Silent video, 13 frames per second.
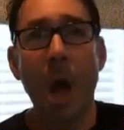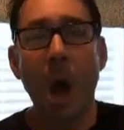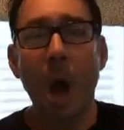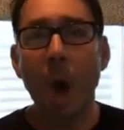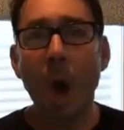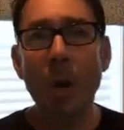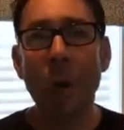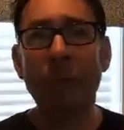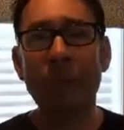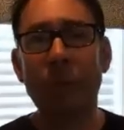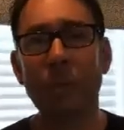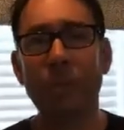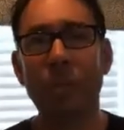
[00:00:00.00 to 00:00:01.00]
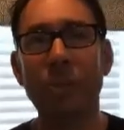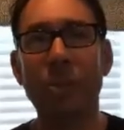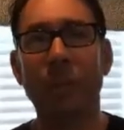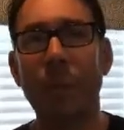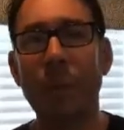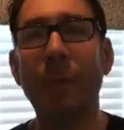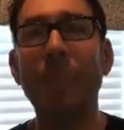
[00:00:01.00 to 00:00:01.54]
if
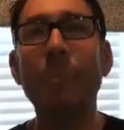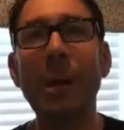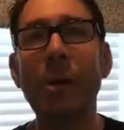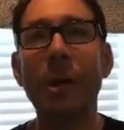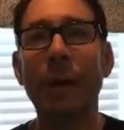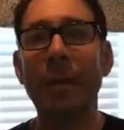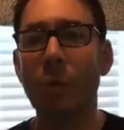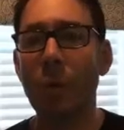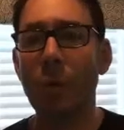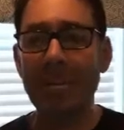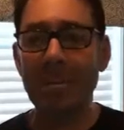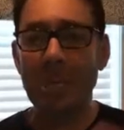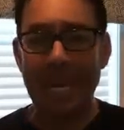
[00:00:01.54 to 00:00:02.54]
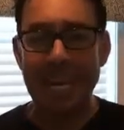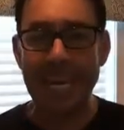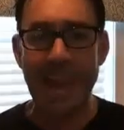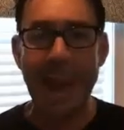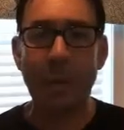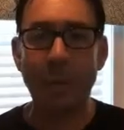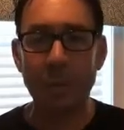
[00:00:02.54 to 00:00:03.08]
we compare online ordering to
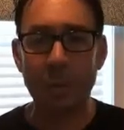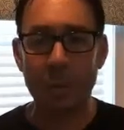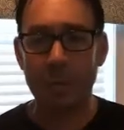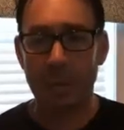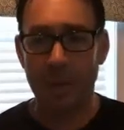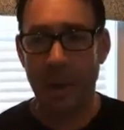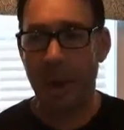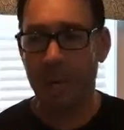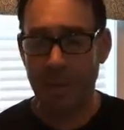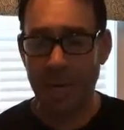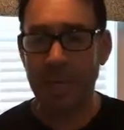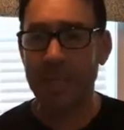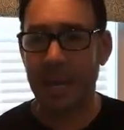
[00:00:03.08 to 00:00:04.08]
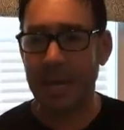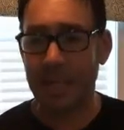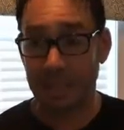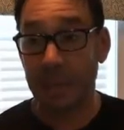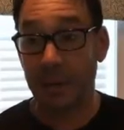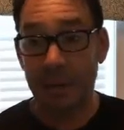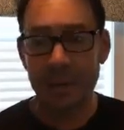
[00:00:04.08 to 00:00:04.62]
in-house check size, and
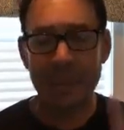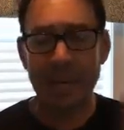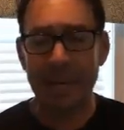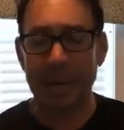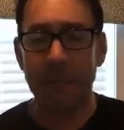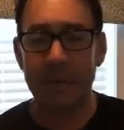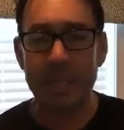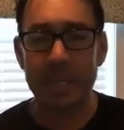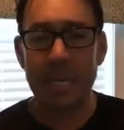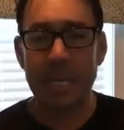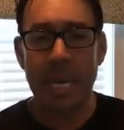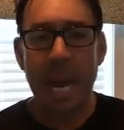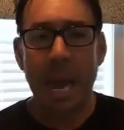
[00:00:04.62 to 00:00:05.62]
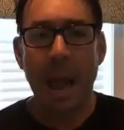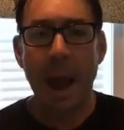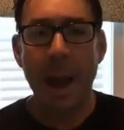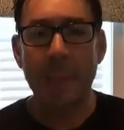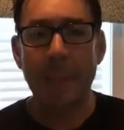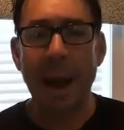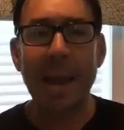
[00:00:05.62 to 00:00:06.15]
there is a big difference.
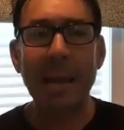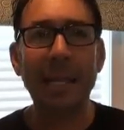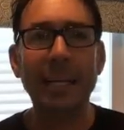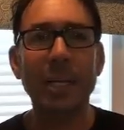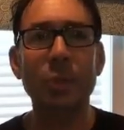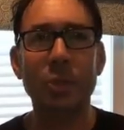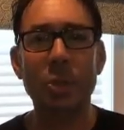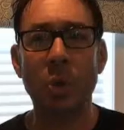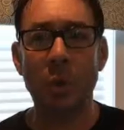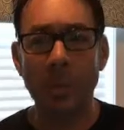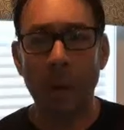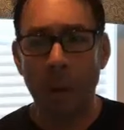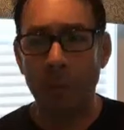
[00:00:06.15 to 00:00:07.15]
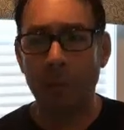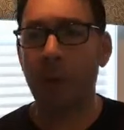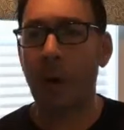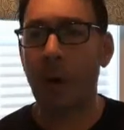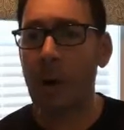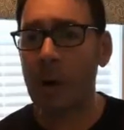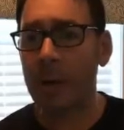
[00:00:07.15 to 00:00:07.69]
I like to use this term called
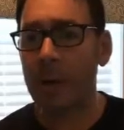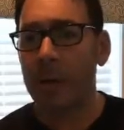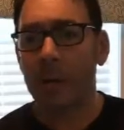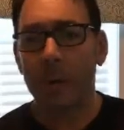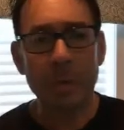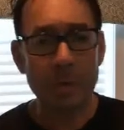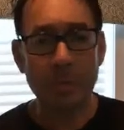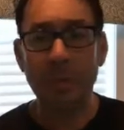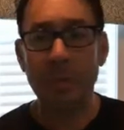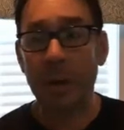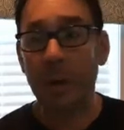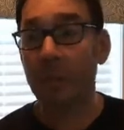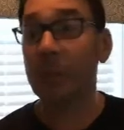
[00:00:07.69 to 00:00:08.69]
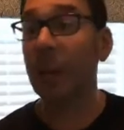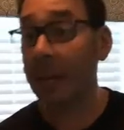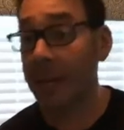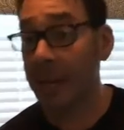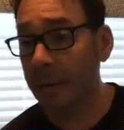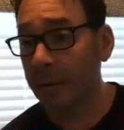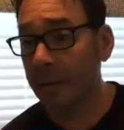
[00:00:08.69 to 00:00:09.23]
FOG, which is fear of
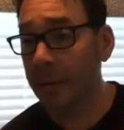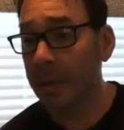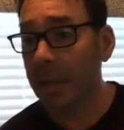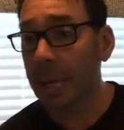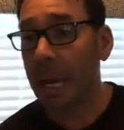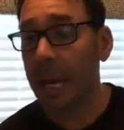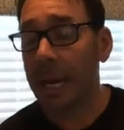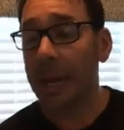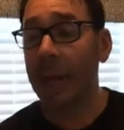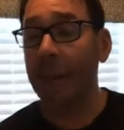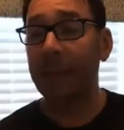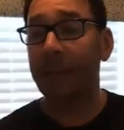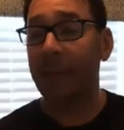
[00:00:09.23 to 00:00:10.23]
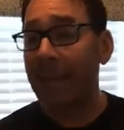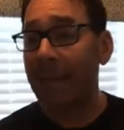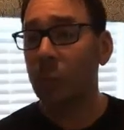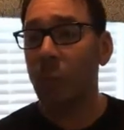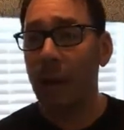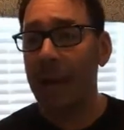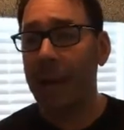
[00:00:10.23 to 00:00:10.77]
gluttony. And that's
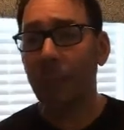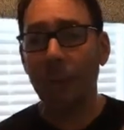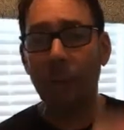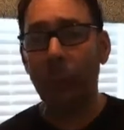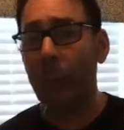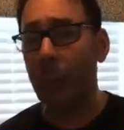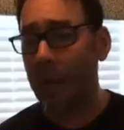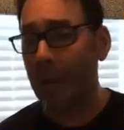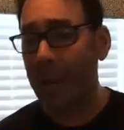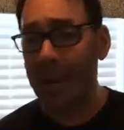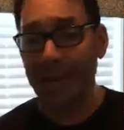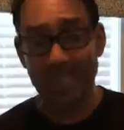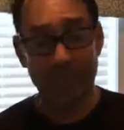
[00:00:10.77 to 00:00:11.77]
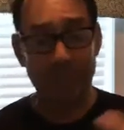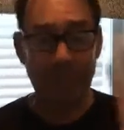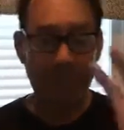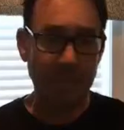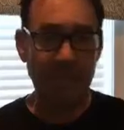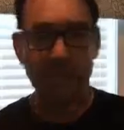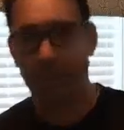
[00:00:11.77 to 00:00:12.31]
why when you order online,
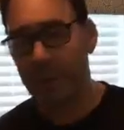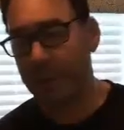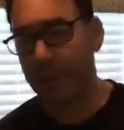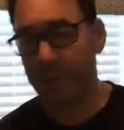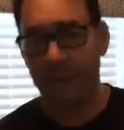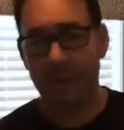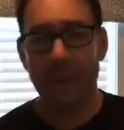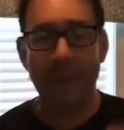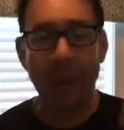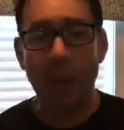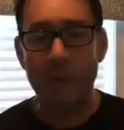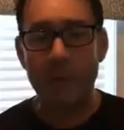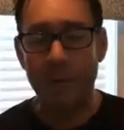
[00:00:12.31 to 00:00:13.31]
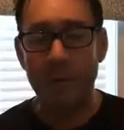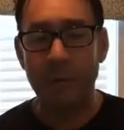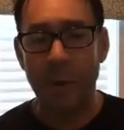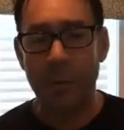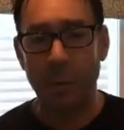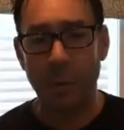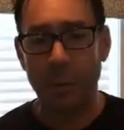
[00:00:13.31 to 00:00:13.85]
especially if you're not over the phone,
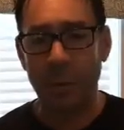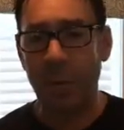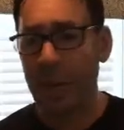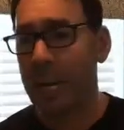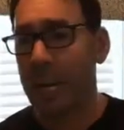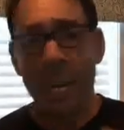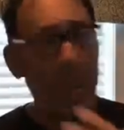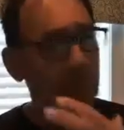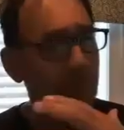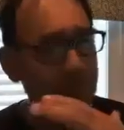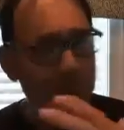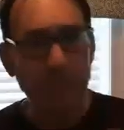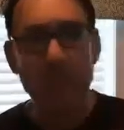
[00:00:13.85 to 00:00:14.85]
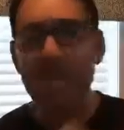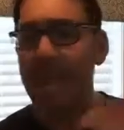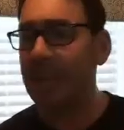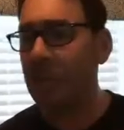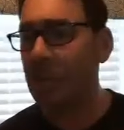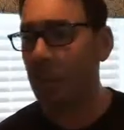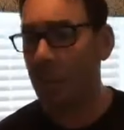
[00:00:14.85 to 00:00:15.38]
you order online, people tend
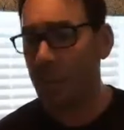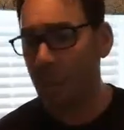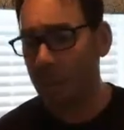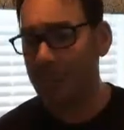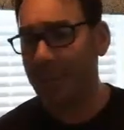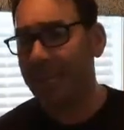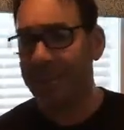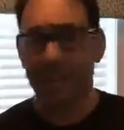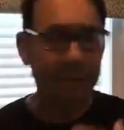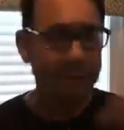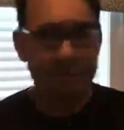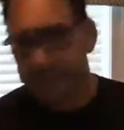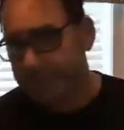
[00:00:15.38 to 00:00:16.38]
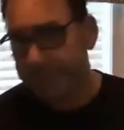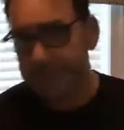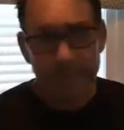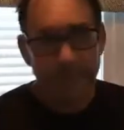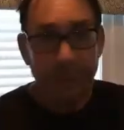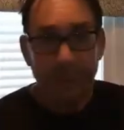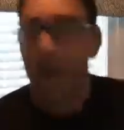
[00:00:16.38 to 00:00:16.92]
to order more because they're
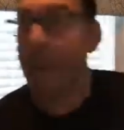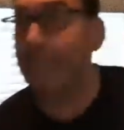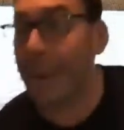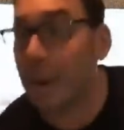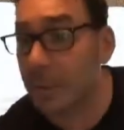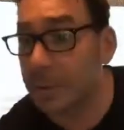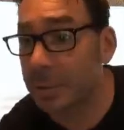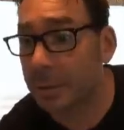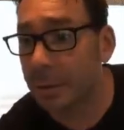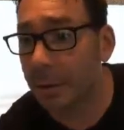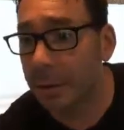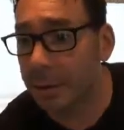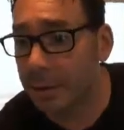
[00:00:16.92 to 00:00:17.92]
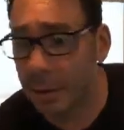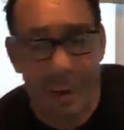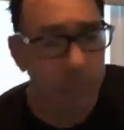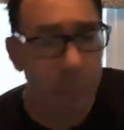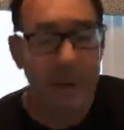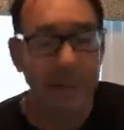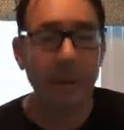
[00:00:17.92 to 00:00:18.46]
not embarrassed. So that's
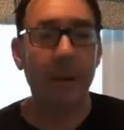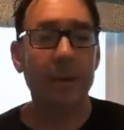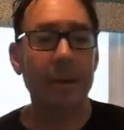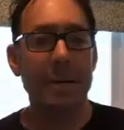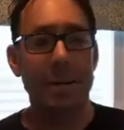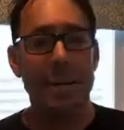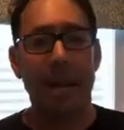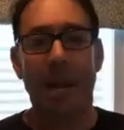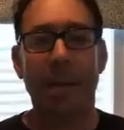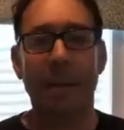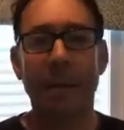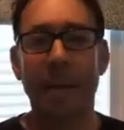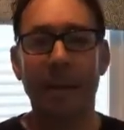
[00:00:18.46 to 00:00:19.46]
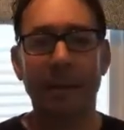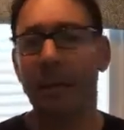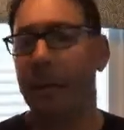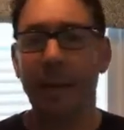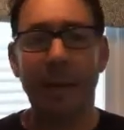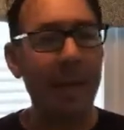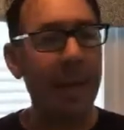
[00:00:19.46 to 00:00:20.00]
right. And then
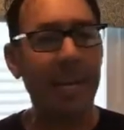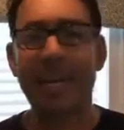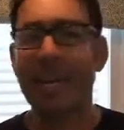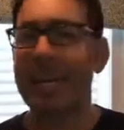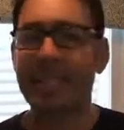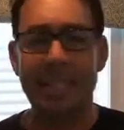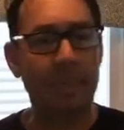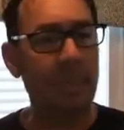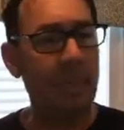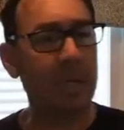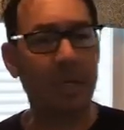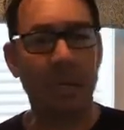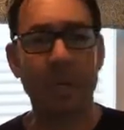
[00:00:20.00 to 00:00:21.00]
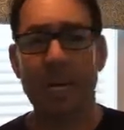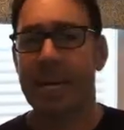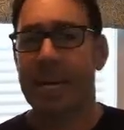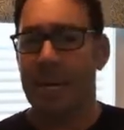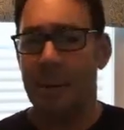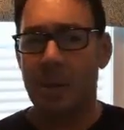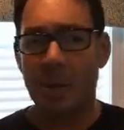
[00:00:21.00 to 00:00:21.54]
again, it's the pictures.
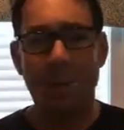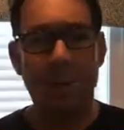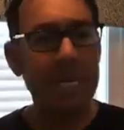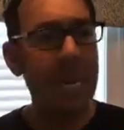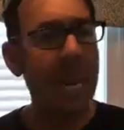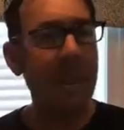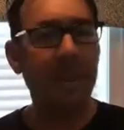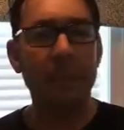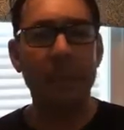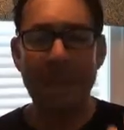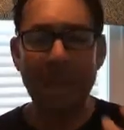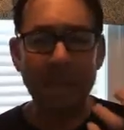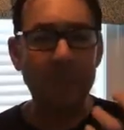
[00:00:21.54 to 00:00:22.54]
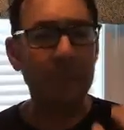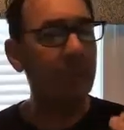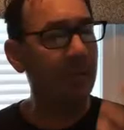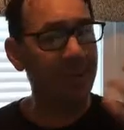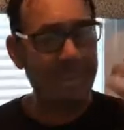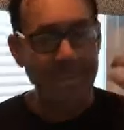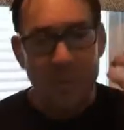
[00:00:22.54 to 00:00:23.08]
You can take pictures,
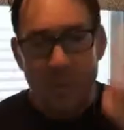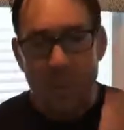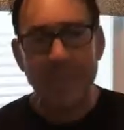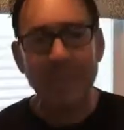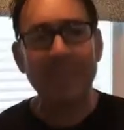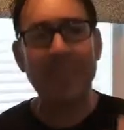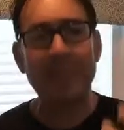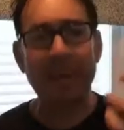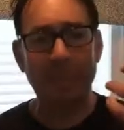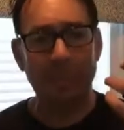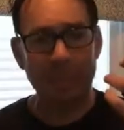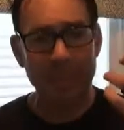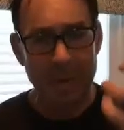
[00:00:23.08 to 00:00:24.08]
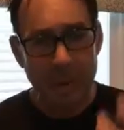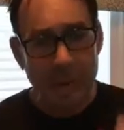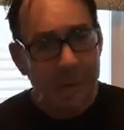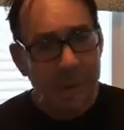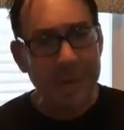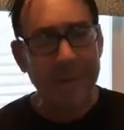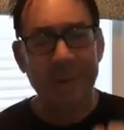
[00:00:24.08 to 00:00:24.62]
they do it, they make the person
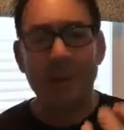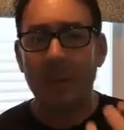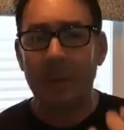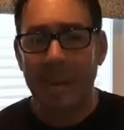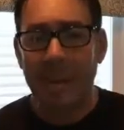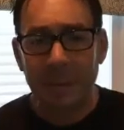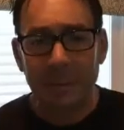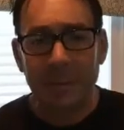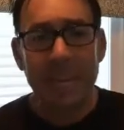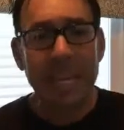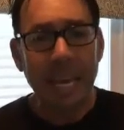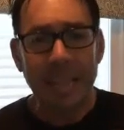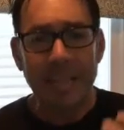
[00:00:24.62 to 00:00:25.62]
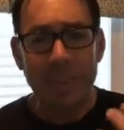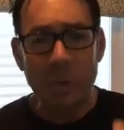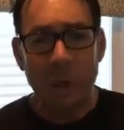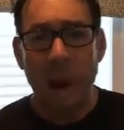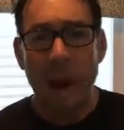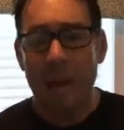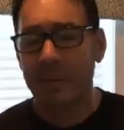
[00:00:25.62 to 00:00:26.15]
hungry, they're creative, and they
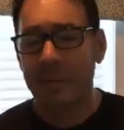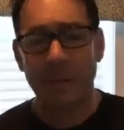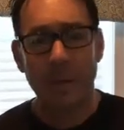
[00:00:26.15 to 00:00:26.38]
drive